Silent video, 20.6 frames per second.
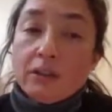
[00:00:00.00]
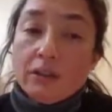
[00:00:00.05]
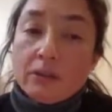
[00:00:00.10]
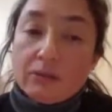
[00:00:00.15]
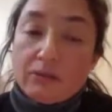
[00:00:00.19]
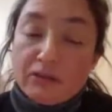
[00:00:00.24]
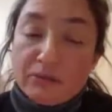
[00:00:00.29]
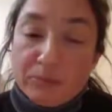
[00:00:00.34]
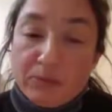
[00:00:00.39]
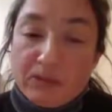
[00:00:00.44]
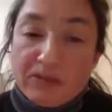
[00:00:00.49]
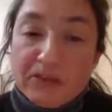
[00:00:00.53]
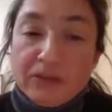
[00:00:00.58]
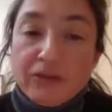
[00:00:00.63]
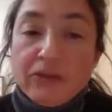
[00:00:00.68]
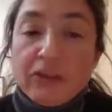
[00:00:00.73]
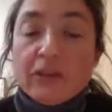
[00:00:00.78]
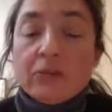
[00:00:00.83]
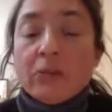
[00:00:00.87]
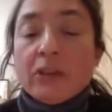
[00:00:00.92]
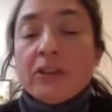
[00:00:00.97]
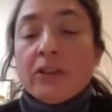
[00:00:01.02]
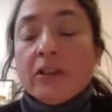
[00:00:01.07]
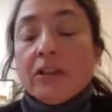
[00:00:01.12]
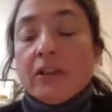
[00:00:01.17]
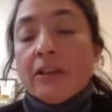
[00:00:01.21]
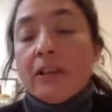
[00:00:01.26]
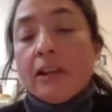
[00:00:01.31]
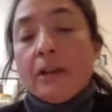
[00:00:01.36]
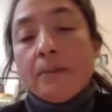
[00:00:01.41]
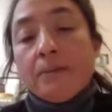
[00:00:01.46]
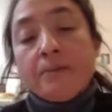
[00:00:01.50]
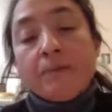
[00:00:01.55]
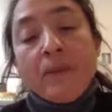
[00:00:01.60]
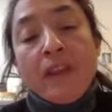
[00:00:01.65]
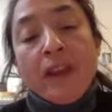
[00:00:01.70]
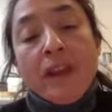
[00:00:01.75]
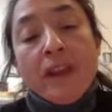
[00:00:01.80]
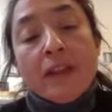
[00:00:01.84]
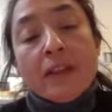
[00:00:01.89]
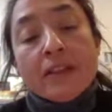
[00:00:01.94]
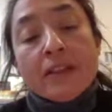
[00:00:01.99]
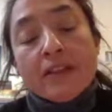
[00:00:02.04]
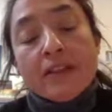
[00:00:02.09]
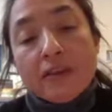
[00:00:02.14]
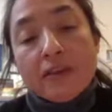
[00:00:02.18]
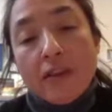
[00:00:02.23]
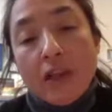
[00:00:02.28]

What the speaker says: specific material, and is